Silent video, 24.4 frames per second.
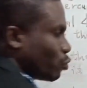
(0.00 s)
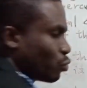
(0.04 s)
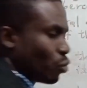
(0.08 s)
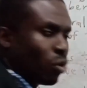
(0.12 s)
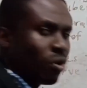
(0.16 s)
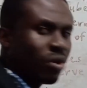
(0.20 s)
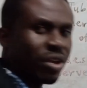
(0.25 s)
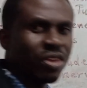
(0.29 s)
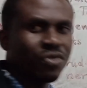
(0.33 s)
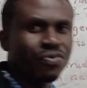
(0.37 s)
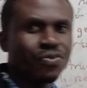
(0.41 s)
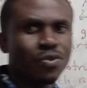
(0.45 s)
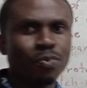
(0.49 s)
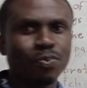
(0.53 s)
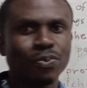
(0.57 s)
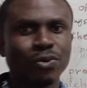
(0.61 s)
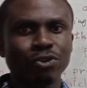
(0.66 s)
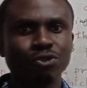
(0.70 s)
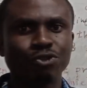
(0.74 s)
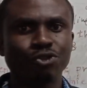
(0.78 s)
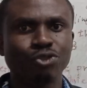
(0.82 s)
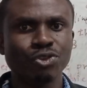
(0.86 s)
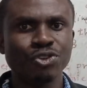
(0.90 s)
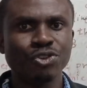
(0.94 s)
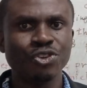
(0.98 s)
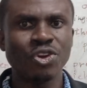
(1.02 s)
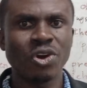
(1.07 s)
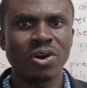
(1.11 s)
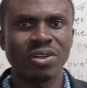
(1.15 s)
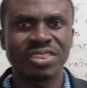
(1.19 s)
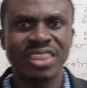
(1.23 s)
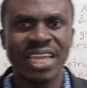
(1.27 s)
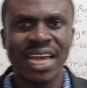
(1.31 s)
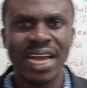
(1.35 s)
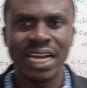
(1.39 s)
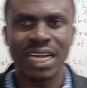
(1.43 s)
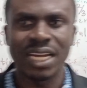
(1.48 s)
So if you protrude
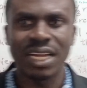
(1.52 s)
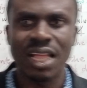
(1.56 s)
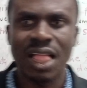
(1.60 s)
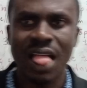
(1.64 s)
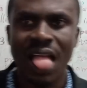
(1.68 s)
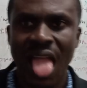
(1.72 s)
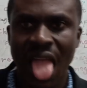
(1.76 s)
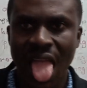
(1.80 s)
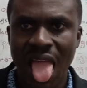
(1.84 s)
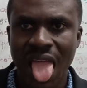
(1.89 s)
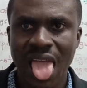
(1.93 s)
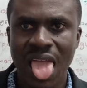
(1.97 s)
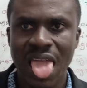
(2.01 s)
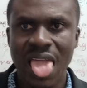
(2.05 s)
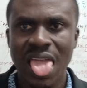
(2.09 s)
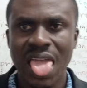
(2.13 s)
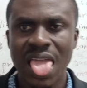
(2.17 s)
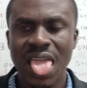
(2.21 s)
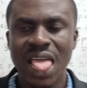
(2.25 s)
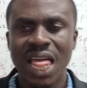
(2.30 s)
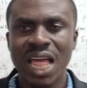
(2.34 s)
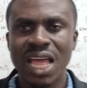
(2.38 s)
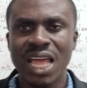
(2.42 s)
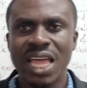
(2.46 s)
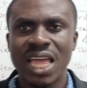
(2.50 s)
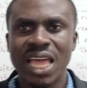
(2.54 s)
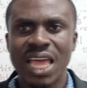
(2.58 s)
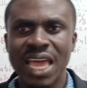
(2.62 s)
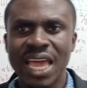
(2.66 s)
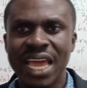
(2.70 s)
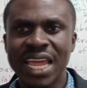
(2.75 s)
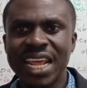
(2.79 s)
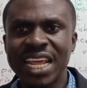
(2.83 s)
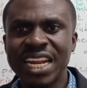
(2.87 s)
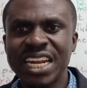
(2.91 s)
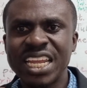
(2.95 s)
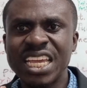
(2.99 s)
your tongue
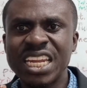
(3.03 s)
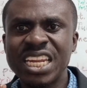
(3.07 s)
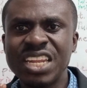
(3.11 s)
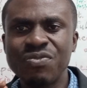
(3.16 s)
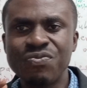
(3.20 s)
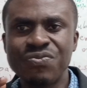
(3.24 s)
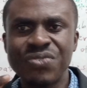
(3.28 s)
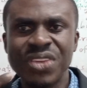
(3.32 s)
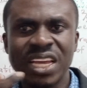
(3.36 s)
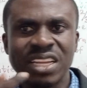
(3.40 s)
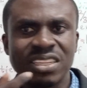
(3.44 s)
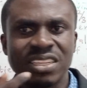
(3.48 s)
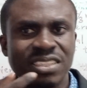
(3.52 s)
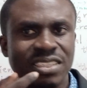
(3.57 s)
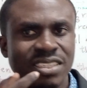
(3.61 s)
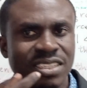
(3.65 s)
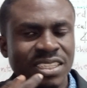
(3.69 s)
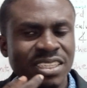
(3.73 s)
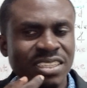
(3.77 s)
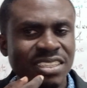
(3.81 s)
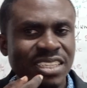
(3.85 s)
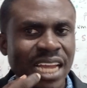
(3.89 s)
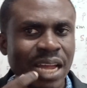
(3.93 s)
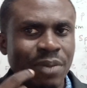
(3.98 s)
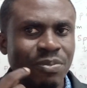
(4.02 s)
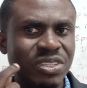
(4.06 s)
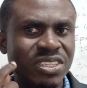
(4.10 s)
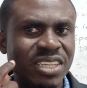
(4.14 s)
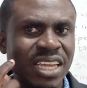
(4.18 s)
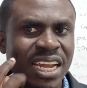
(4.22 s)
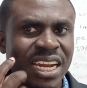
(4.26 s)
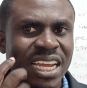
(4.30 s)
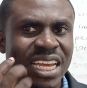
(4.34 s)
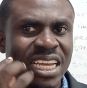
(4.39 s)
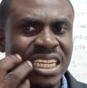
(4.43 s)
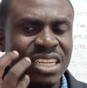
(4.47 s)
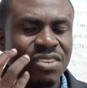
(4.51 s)
and then it deviates, this time he
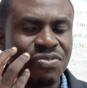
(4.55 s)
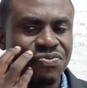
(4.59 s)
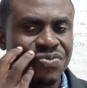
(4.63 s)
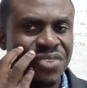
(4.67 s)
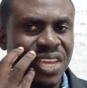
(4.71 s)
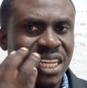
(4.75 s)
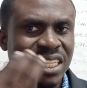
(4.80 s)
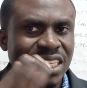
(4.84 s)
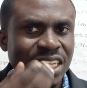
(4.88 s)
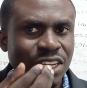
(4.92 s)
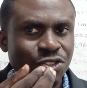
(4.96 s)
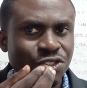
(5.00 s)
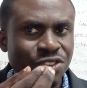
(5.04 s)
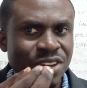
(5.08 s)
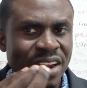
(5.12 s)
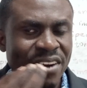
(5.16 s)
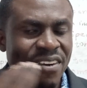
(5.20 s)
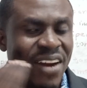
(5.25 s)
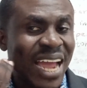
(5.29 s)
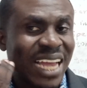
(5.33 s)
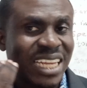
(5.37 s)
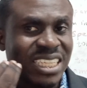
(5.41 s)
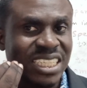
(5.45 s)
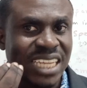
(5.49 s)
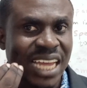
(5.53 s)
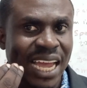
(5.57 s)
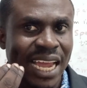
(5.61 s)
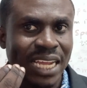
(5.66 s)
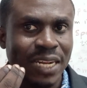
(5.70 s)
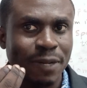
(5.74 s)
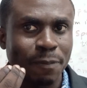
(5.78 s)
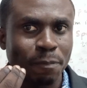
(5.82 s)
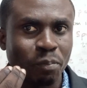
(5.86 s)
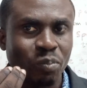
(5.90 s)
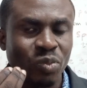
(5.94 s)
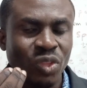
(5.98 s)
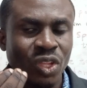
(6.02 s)
said it deviated to the right side,
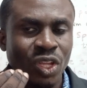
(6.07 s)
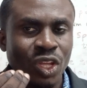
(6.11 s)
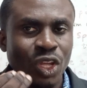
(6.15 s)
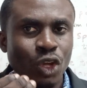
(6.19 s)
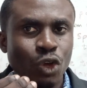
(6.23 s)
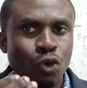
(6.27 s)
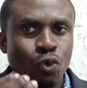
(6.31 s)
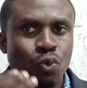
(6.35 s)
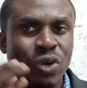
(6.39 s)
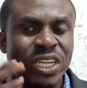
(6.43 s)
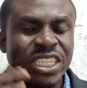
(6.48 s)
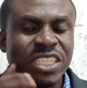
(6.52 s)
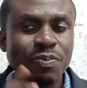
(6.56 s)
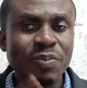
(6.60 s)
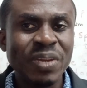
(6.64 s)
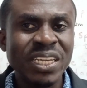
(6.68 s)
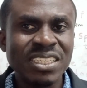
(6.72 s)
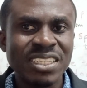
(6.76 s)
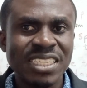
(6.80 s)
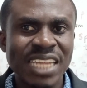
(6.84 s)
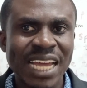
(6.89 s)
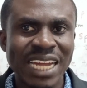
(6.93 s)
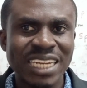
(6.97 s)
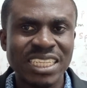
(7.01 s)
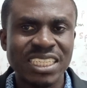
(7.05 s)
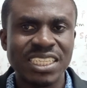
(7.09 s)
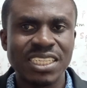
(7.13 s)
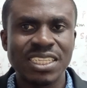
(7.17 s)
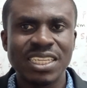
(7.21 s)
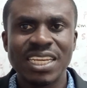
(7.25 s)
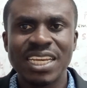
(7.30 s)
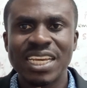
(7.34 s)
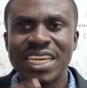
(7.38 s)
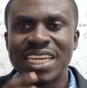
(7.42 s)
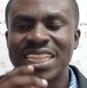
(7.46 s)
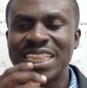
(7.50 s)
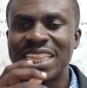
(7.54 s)
which means that
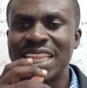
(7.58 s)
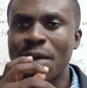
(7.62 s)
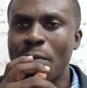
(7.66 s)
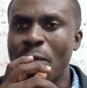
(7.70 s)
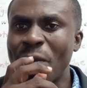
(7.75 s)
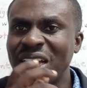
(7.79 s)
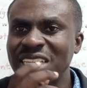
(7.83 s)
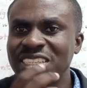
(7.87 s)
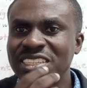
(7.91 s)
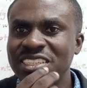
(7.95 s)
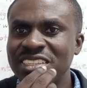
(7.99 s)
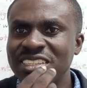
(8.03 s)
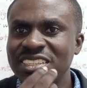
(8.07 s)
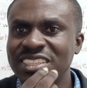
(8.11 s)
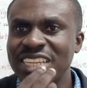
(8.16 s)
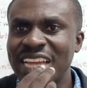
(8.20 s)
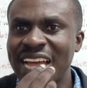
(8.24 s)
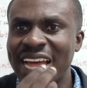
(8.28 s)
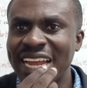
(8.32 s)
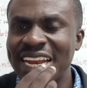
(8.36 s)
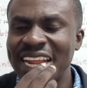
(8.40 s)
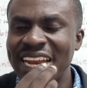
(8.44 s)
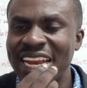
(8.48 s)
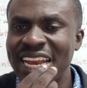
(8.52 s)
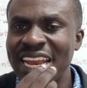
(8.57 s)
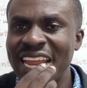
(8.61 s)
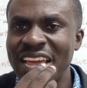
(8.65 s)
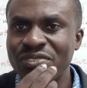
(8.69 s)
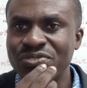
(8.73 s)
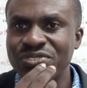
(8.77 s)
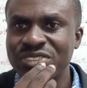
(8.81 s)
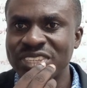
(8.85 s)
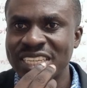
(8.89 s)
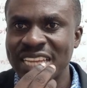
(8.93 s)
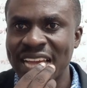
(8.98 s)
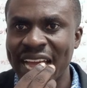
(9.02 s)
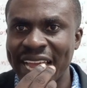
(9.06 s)
the muscles at the
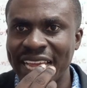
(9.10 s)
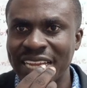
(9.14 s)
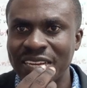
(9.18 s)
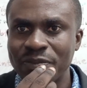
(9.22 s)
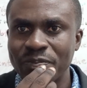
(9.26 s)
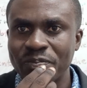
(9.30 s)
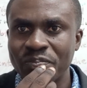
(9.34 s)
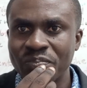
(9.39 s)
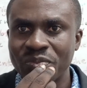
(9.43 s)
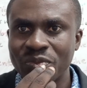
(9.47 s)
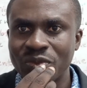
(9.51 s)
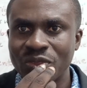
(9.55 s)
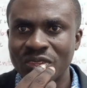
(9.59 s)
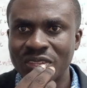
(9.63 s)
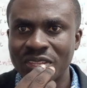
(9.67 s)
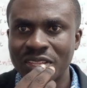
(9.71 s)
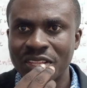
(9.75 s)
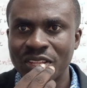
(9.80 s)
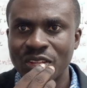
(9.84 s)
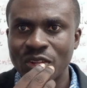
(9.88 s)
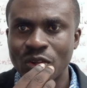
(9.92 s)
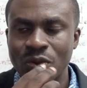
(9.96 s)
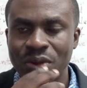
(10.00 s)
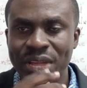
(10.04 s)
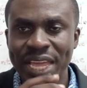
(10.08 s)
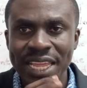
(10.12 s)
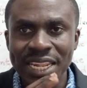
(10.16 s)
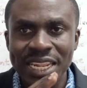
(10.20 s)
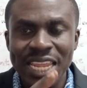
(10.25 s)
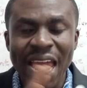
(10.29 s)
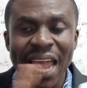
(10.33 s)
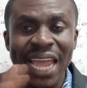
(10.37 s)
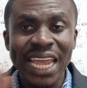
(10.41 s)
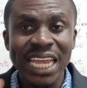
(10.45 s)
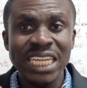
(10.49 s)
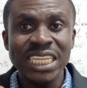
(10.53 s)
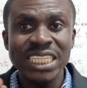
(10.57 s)
left side, okay,
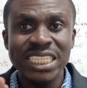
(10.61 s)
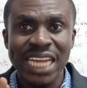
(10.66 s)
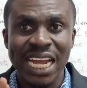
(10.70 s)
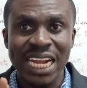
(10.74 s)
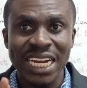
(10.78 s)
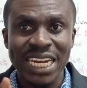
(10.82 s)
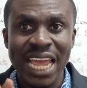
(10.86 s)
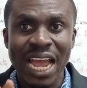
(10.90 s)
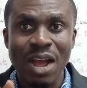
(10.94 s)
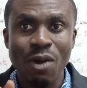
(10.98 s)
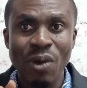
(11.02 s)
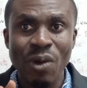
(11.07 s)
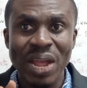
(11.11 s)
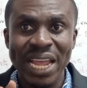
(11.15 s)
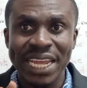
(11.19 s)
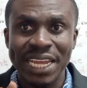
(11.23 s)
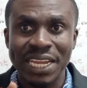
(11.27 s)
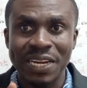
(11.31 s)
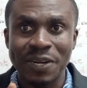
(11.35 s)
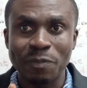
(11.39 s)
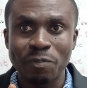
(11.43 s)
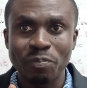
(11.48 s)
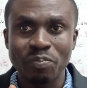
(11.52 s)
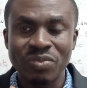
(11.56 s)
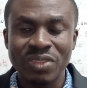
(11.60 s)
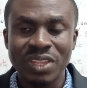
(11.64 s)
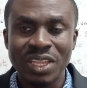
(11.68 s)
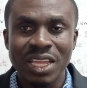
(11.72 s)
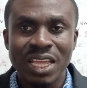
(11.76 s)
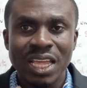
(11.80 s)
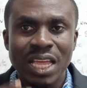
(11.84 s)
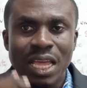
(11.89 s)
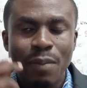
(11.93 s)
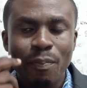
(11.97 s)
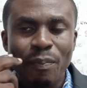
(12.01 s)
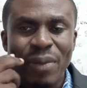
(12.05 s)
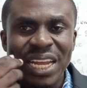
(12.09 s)
they are intact, they are working.
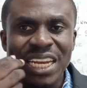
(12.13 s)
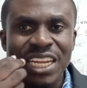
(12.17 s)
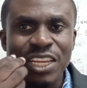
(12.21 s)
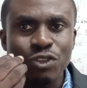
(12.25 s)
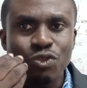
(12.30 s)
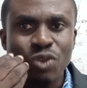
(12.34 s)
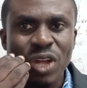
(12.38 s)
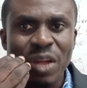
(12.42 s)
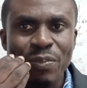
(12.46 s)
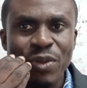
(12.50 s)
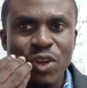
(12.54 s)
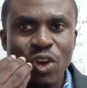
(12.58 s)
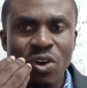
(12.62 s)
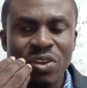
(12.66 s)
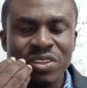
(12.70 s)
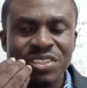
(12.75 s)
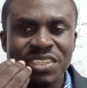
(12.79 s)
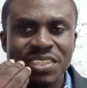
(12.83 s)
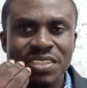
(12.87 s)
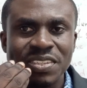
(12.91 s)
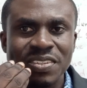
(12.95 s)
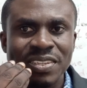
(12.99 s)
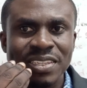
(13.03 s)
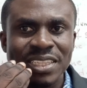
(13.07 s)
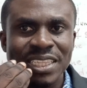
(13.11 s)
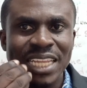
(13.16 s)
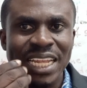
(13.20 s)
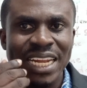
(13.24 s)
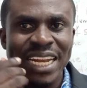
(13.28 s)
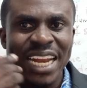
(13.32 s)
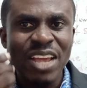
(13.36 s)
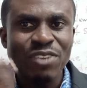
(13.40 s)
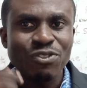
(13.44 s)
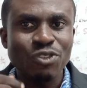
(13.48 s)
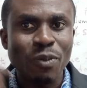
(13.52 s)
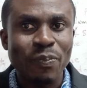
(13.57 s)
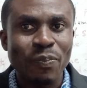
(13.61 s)
But this one, because the
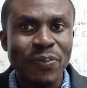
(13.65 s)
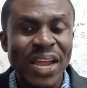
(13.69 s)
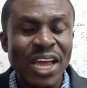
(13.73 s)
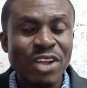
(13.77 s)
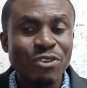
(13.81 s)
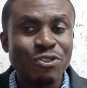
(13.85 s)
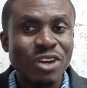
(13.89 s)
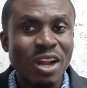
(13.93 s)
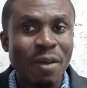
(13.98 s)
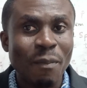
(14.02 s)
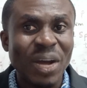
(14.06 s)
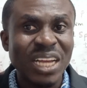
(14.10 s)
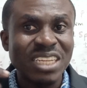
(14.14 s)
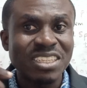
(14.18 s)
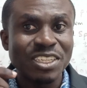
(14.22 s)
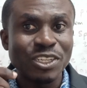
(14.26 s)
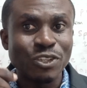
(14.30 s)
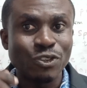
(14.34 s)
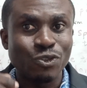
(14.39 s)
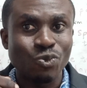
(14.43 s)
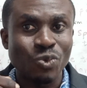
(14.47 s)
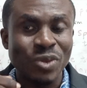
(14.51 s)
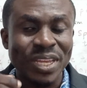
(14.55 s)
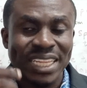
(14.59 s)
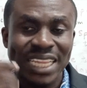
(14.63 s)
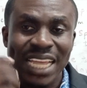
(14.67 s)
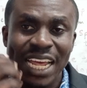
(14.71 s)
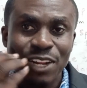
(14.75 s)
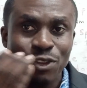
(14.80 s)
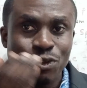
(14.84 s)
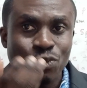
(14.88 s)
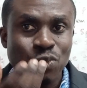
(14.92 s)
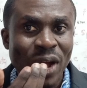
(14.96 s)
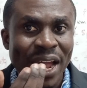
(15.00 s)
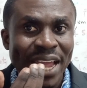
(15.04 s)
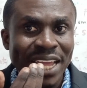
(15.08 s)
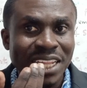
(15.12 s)
nerve supply to the muscle is weak, that
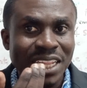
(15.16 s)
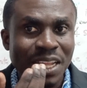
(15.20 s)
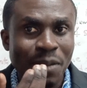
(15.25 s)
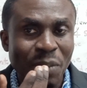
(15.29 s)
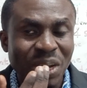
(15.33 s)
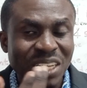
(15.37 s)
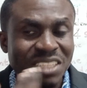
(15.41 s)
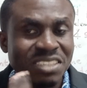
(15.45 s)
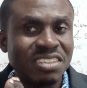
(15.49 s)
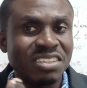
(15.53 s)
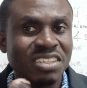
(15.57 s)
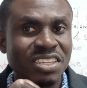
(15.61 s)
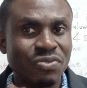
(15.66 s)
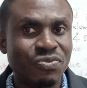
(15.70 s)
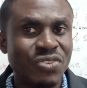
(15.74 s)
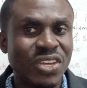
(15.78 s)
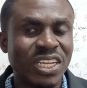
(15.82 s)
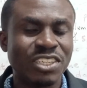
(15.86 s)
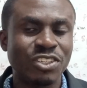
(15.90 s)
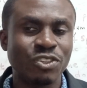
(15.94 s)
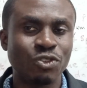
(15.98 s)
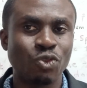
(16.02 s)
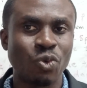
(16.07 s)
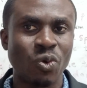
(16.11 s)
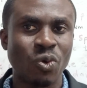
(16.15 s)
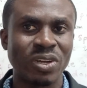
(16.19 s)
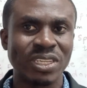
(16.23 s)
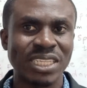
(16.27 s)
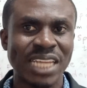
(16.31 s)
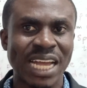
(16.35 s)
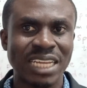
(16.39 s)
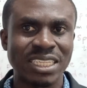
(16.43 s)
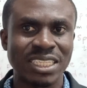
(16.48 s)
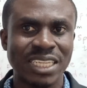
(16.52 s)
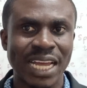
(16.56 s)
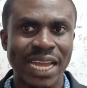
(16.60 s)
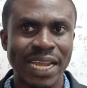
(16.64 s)
why the muscle is deviating towards
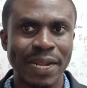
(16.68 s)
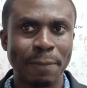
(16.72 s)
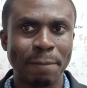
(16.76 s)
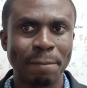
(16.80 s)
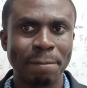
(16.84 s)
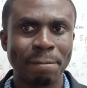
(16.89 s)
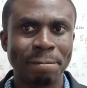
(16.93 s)
that side.